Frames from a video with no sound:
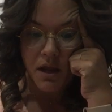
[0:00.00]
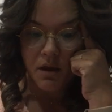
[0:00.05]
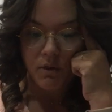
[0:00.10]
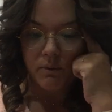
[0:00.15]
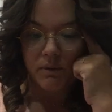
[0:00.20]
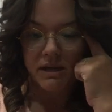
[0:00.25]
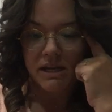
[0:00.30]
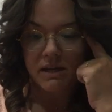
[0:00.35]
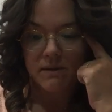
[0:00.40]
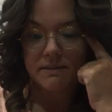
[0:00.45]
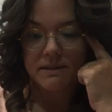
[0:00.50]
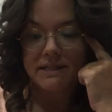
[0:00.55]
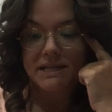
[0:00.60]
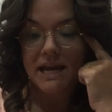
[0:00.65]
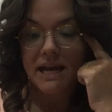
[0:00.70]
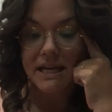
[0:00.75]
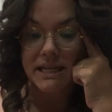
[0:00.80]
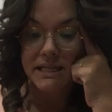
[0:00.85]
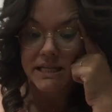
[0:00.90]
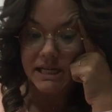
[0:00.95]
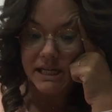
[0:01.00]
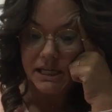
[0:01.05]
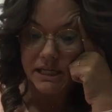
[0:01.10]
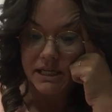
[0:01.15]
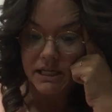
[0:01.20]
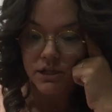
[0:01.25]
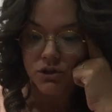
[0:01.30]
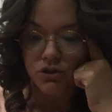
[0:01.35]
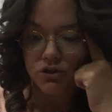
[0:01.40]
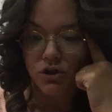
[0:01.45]
When he was 19,
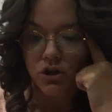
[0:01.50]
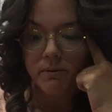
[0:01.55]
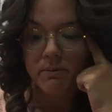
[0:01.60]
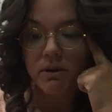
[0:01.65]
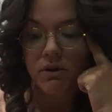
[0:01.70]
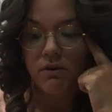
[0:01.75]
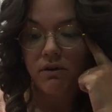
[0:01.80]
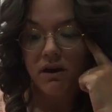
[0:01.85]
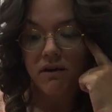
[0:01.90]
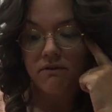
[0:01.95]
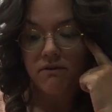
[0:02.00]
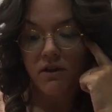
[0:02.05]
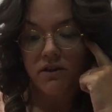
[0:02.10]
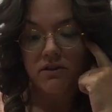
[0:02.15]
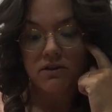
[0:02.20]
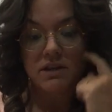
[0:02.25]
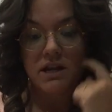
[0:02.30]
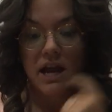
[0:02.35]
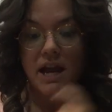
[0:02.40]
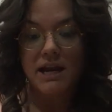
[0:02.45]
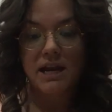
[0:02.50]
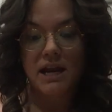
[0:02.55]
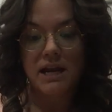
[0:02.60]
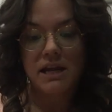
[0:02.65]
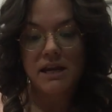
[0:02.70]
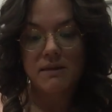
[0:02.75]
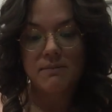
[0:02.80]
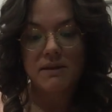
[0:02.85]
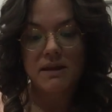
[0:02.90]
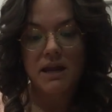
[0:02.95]
his German grandfather died, and
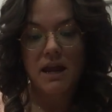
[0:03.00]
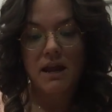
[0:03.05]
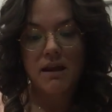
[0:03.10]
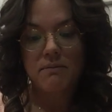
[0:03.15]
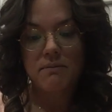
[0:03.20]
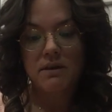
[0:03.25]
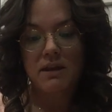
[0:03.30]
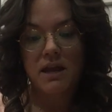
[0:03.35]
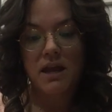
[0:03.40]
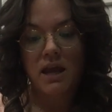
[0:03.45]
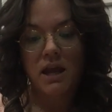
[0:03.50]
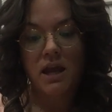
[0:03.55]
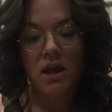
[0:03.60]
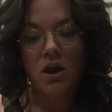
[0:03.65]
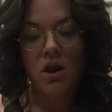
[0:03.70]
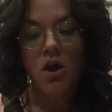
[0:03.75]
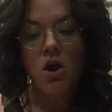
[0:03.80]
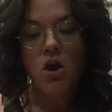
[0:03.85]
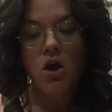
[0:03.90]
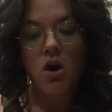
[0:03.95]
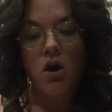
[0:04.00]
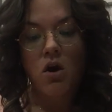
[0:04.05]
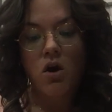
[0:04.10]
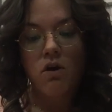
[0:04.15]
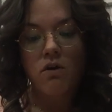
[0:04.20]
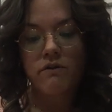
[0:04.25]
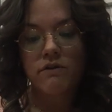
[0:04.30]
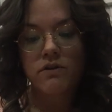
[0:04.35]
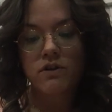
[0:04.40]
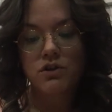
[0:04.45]
he became king
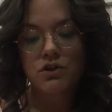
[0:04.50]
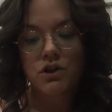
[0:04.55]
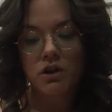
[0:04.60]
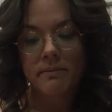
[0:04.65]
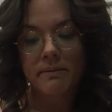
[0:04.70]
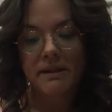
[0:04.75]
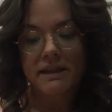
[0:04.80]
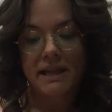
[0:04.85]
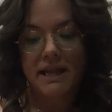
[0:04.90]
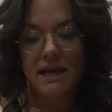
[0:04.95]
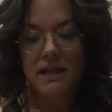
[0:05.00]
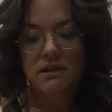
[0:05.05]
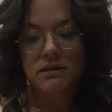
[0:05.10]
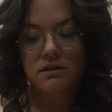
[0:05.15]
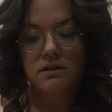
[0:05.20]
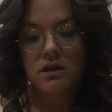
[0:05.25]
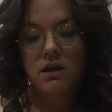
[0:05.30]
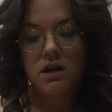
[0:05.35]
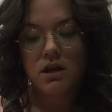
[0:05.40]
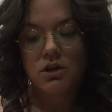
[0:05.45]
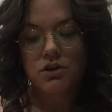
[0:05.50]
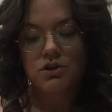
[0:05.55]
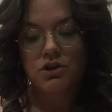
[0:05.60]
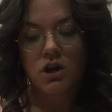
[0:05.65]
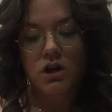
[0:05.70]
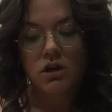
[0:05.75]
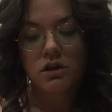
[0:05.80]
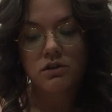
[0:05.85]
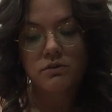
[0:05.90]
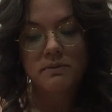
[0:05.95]
over the German lands.
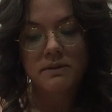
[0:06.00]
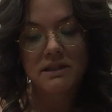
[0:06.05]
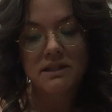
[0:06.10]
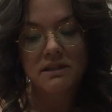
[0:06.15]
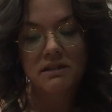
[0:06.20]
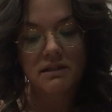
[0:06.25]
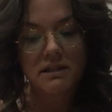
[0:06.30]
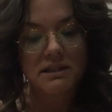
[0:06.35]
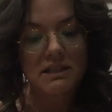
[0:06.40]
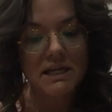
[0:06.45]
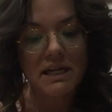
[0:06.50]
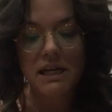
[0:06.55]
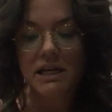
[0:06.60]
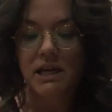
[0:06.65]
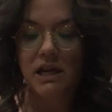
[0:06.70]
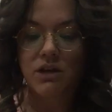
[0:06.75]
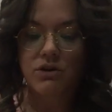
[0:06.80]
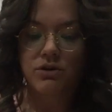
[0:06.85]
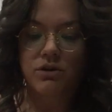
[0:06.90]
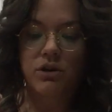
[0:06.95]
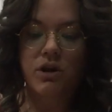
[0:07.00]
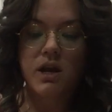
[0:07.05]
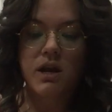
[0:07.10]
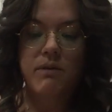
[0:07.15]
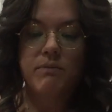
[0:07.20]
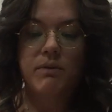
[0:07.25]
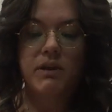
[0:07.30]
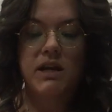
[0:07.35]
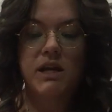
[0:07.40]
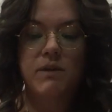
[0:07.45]
Charles was still a teenager,
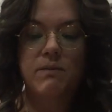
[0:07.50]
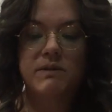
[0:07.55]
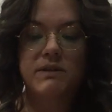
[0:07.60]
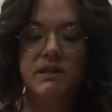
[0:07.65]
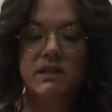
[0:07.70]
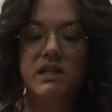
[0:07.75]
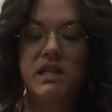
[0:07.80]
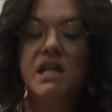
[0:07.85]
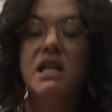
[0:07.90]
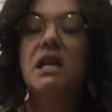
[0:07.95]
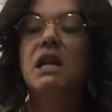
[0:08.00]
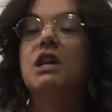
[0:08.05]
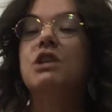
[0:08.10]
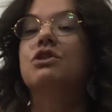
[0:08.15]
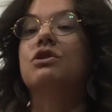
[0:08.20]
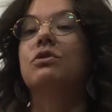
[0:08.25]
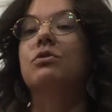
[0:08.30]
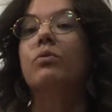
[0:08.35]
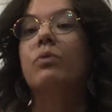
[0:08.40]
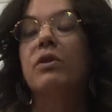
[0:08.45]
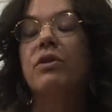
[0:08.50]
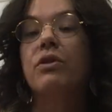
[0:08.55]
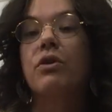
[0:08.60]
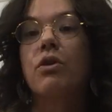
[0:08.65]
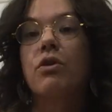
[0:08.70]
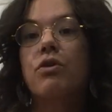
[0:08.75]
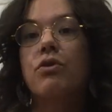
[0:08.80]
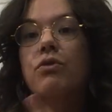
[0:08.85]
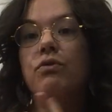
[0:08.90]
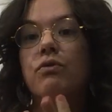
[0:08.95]
but he was a teenager with
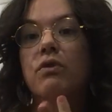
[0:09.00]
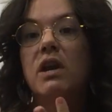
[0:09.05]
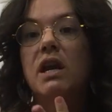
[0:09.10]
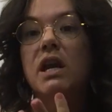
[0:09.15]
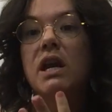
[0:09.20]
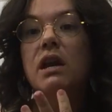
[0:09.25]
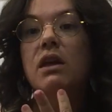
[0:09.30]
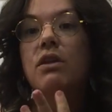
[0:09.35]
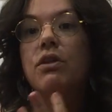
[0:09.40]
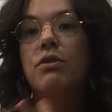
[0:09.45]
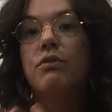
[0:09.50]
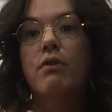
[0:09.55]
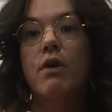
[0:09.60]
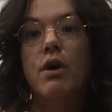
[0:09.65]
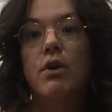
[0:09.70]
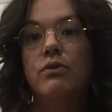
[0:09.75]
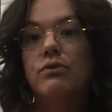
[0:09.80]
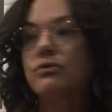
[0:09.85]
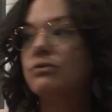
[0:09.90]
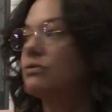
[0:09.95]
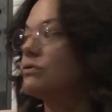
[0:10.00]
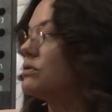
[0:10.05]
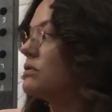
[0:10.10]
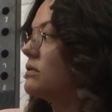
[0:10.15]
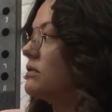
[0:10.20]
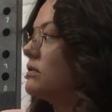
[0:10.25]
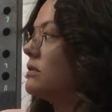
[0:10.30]
3 thrones.